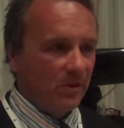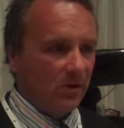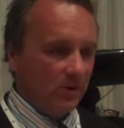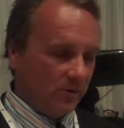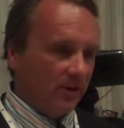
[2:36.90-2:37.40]

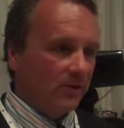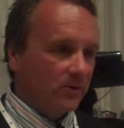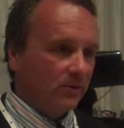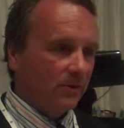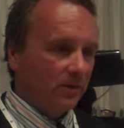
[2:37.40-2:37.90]
you know, to
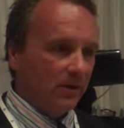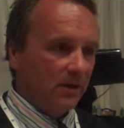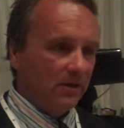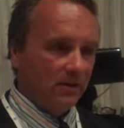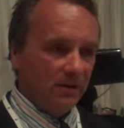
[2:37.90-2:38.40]
Israel
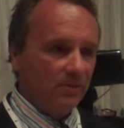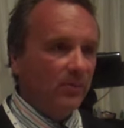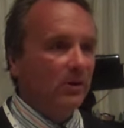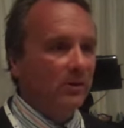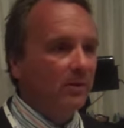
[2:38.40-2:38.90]
and
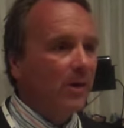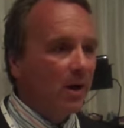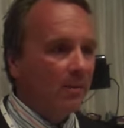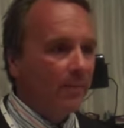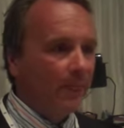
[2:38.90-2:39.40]
building them
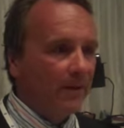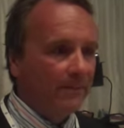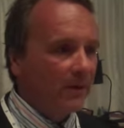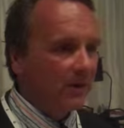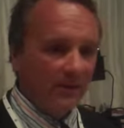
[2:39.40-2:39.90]
up. Now,
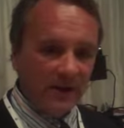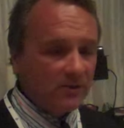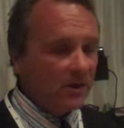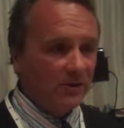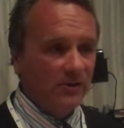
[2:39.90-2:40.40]

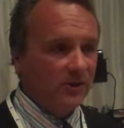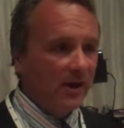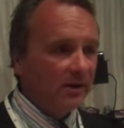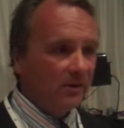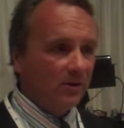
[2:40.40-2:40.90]
that's not to
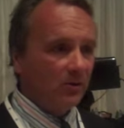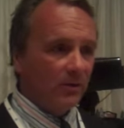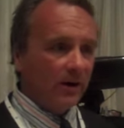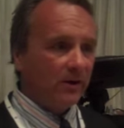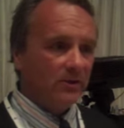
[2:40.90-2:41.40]
say that the
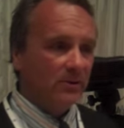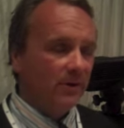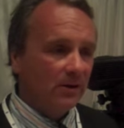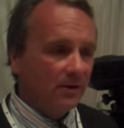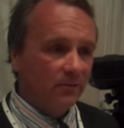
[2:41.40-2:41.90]
Iranians,
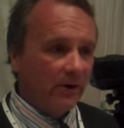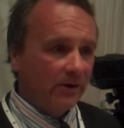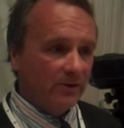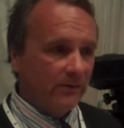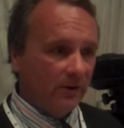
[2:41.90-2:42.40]

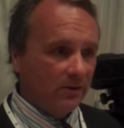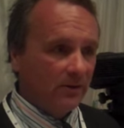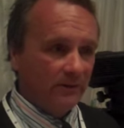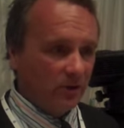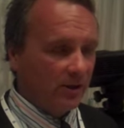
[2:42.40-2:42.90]

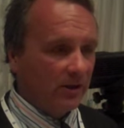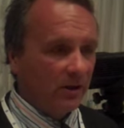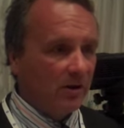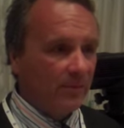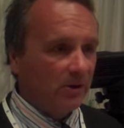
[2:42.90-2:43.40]
they've shed a
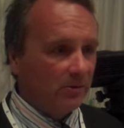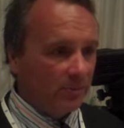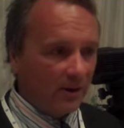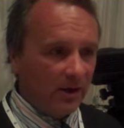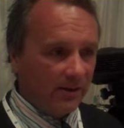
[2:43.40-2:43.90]
lot of American
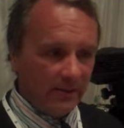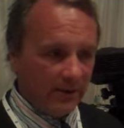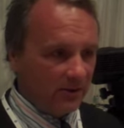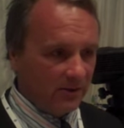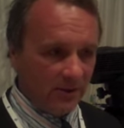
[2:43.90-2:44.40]
blood. I mean,
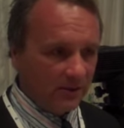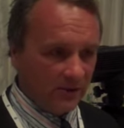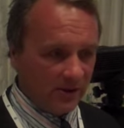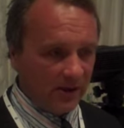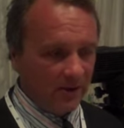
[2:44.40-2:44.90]
that's not to
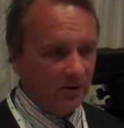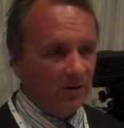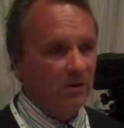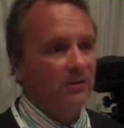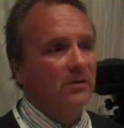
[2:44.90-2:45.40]
say it at
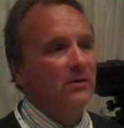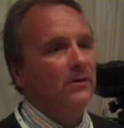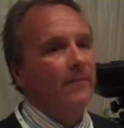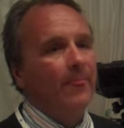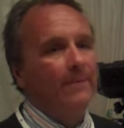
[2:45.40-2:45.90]
all.
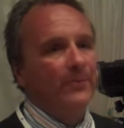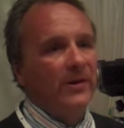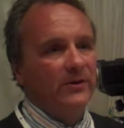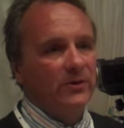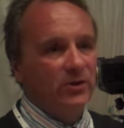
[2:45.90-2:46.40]

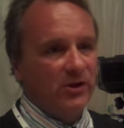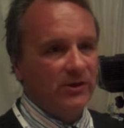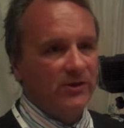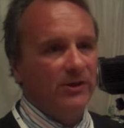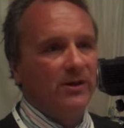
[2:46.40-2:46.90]
It's
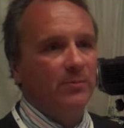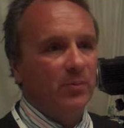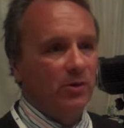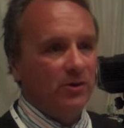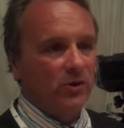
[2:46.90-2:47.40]
just that they're
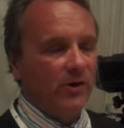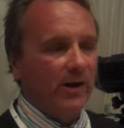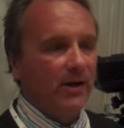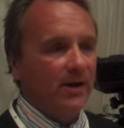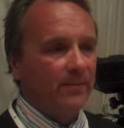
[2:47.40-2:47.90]

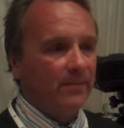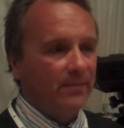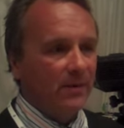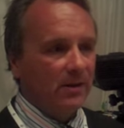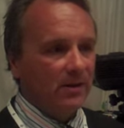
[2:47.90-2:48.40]
portraying,
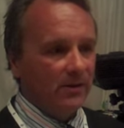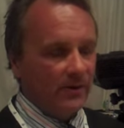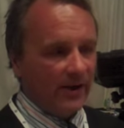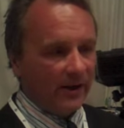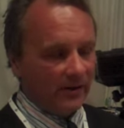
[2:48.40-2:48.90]

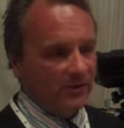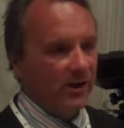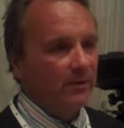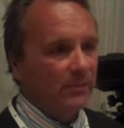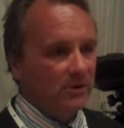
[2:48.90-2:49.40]
they're taking
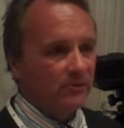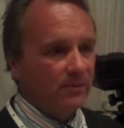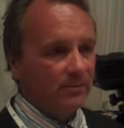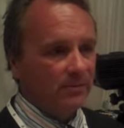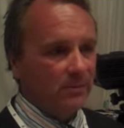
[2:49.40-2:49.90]
statements from